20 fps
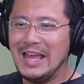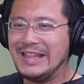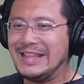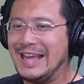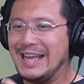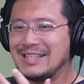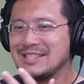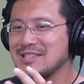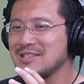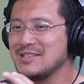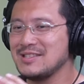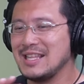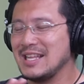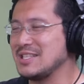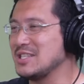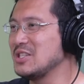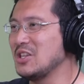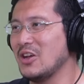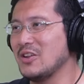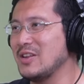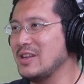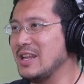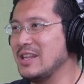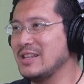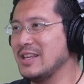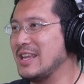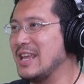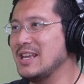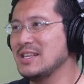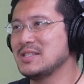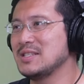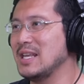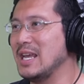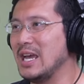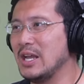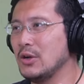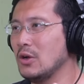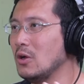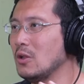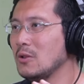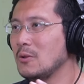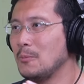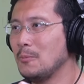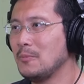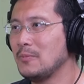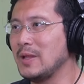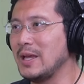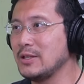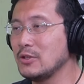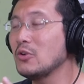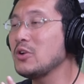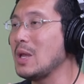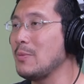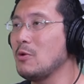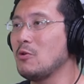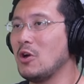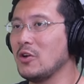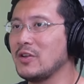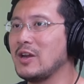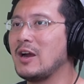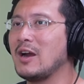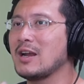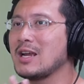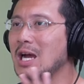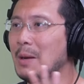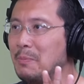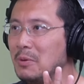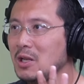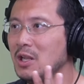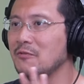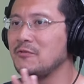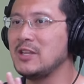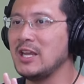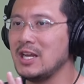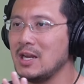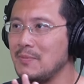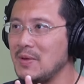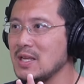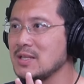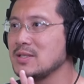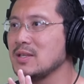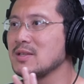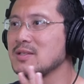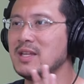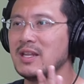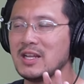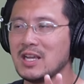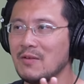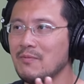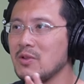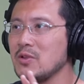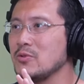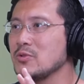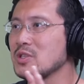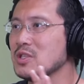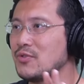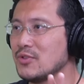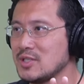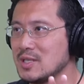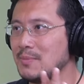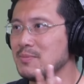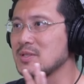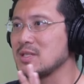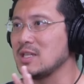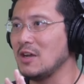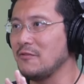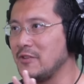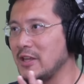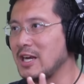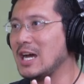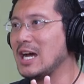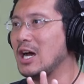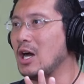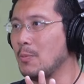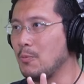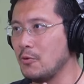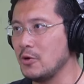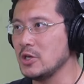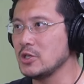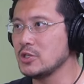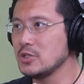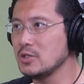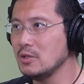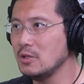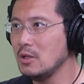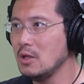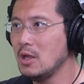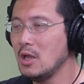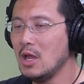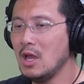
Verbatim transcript: That's that's not the case at all. Like, don't get me wrong, there are a couple of databases that the government uses for some stuff that are operational.